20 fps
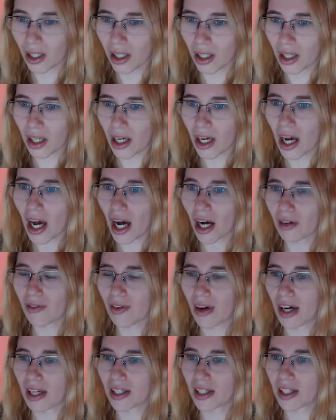How
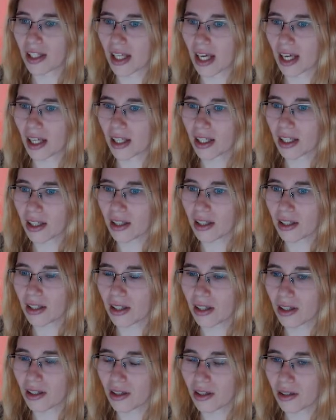fast the tail is.
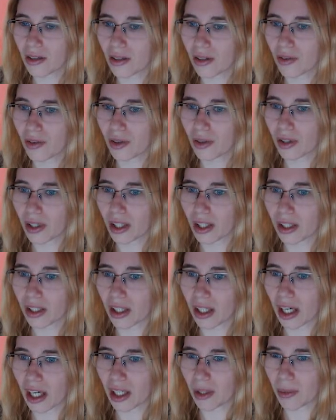So if you look at the
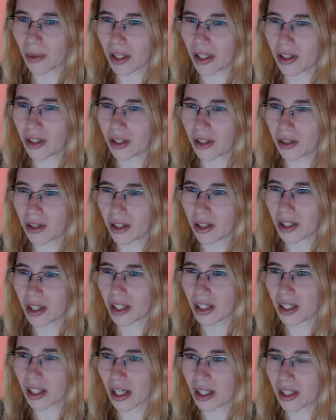animation, you can see
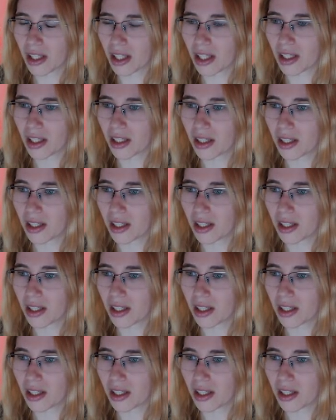that this